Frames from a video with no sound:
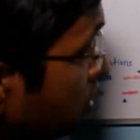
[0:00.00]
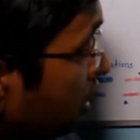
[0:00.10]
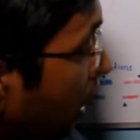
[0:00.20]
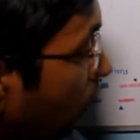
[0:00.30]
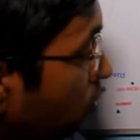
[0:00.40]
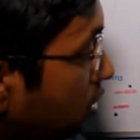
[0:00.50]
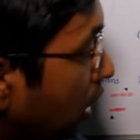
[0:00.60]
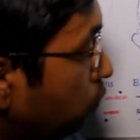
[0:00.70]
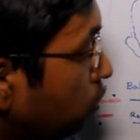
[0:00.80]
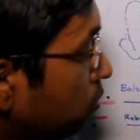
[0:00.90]
the
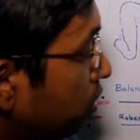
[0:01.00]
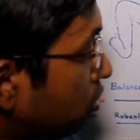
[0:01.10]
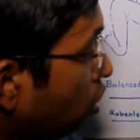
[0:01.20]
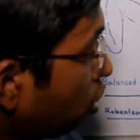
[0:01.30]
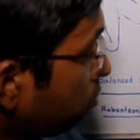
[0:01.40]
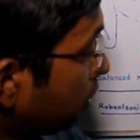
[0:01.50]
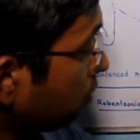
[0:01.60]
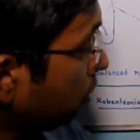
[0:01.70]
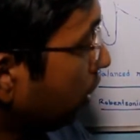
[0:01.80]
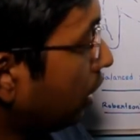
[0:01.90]
karyotype will be
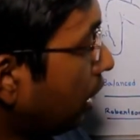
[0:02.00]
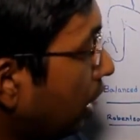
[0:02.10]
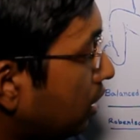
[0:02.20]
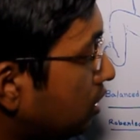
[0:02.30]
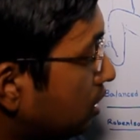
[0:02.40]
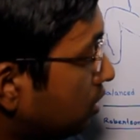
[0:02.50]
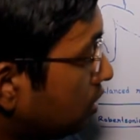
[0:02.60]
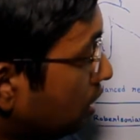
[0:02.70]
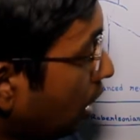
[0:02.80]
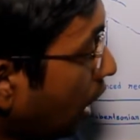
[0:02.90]
normal, and
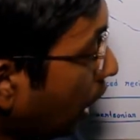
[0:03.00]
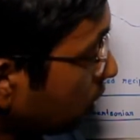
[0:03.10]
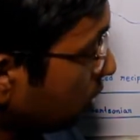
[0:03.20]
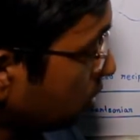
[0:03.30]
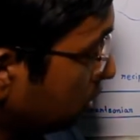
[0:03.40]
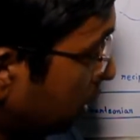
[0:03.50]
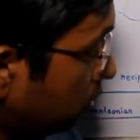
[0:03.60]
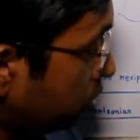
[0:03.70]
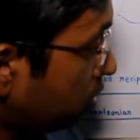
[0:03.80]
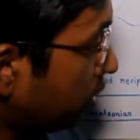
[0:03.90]
in other
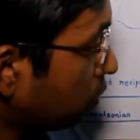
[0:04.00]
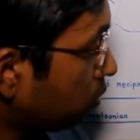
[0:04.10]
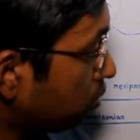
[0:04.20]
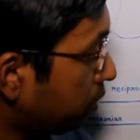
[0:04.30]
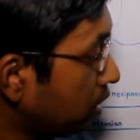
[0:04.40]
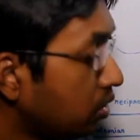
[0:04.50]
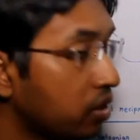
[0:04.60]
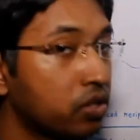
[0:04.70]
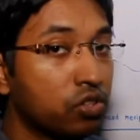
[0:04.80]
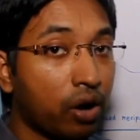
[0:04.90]
cells, there will be
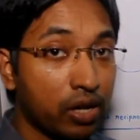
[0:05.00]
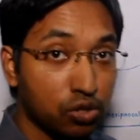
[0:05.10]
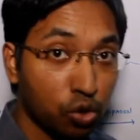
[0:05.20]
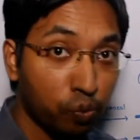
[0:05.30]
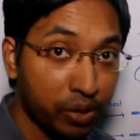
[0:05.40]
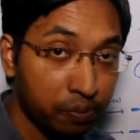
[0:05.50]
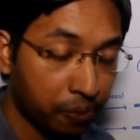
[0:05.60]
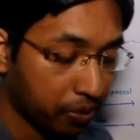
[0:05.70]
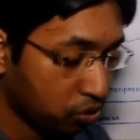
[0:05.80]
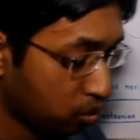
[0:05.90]
trisomy
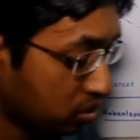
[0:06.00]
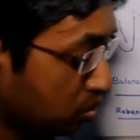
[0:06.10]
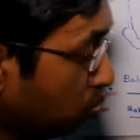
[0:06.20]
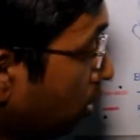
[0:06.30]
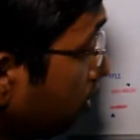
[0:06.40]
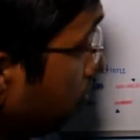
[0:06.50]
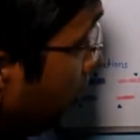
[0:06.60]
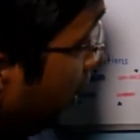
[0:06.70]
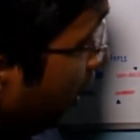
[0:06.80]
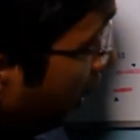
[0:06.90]
21.
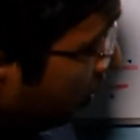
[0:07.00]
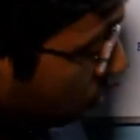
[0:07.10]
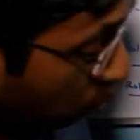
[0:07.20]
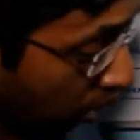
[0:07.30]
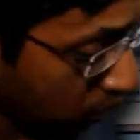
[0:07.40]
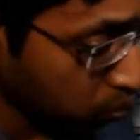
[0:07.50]
And why